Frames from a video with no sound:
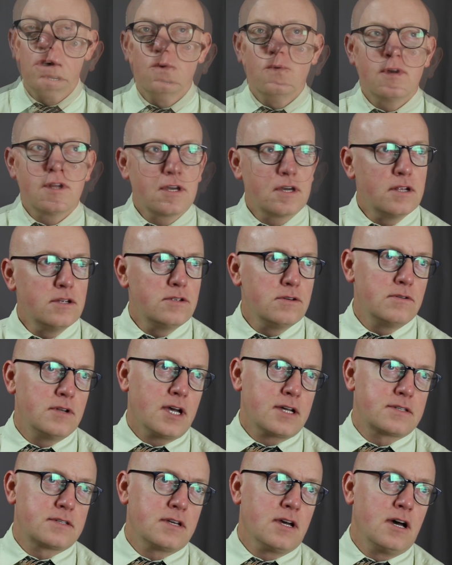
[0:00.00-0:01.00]
What I'm going to do
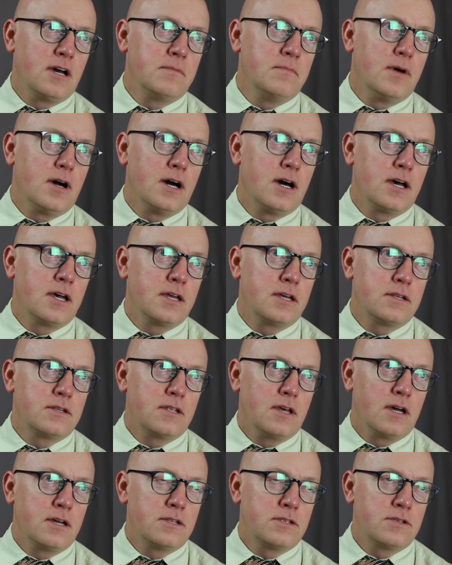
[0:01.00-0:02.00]
next time I
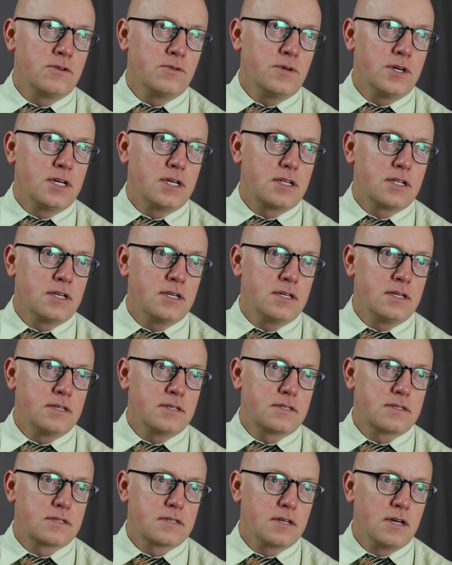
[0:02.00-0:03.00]
do it
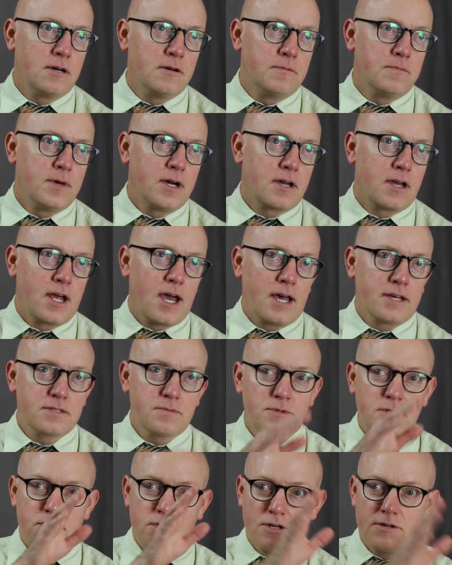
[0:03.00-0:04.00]
is I'm going to ask
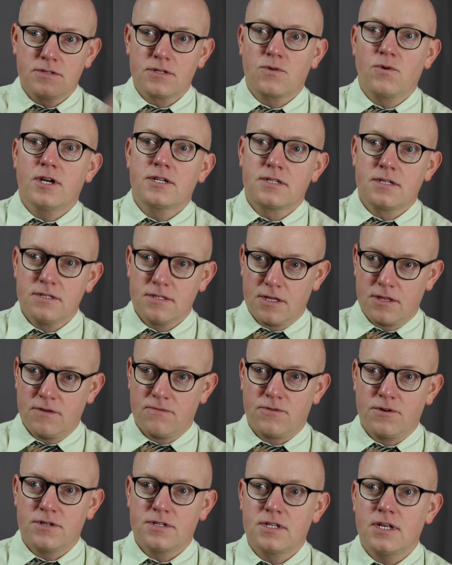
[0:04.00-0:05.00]
them a series of questions on
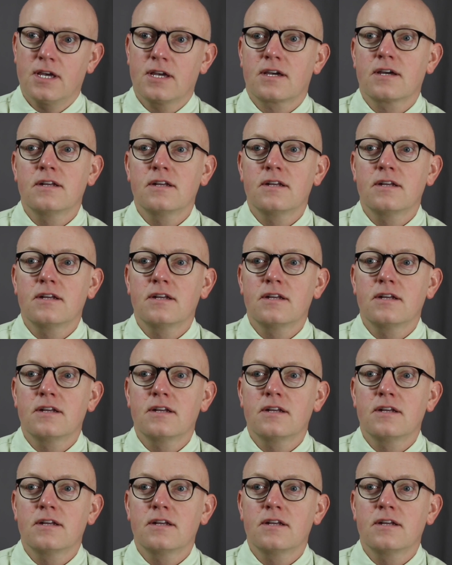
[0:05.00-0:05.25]
the first day,